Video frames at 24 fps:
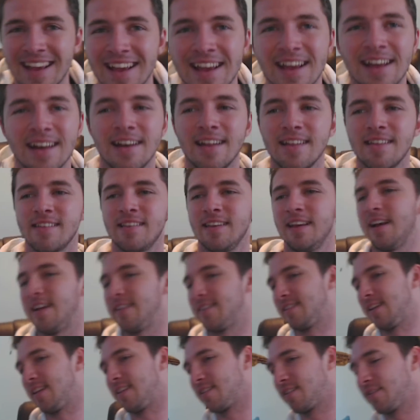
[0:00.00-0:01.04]
let's see
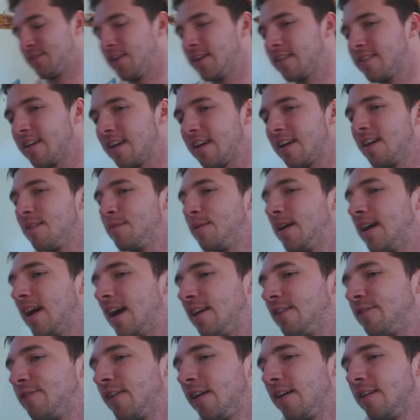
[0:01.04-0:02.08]
actually. So if I take out my
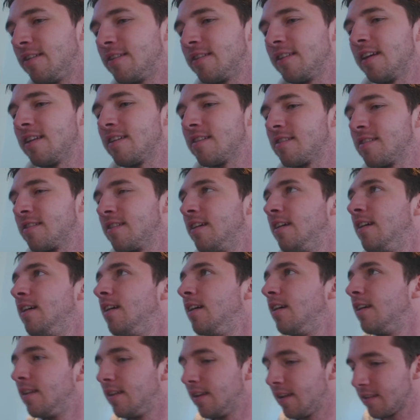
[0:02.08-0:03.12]
headphones, let's
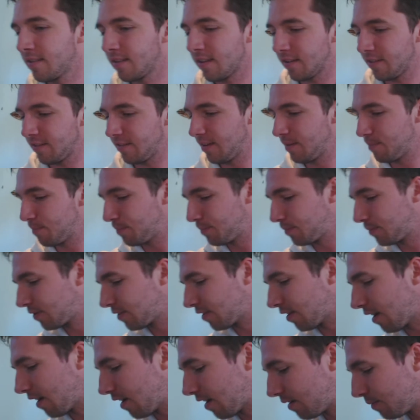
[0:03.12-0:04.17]
actually
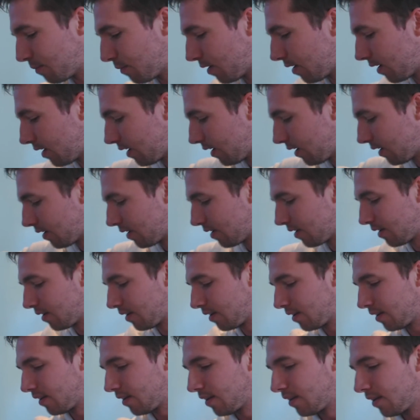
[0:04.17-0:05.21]
turn my
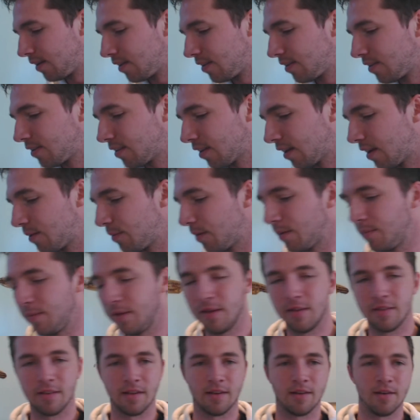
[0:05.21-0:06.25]

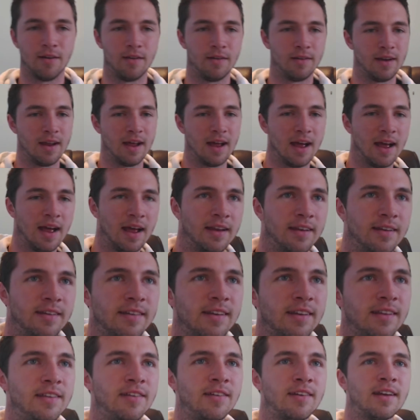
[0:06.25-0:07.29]
music on, and
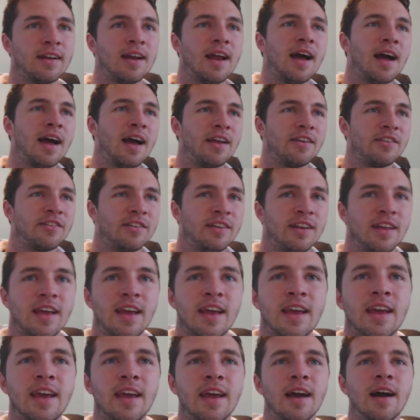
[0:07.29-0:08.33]
you can actually
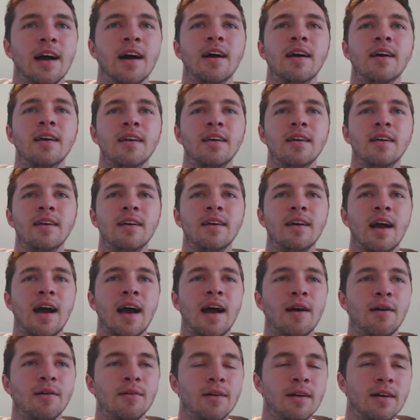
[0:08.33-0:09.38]
hear
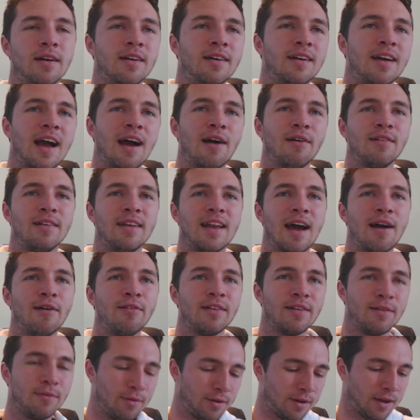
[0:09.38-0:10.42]
how
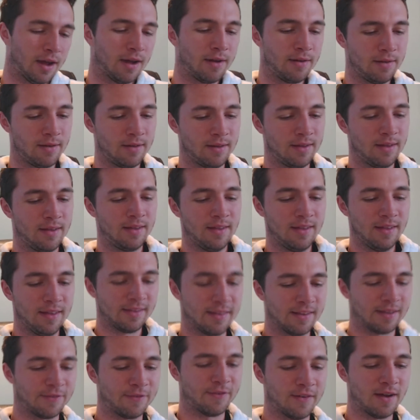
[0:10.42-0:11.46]
loud it will go.
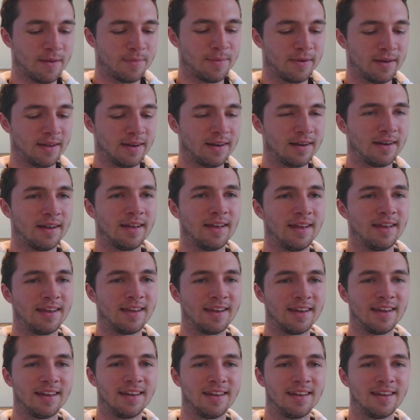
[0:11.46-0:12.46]
So if I put in like,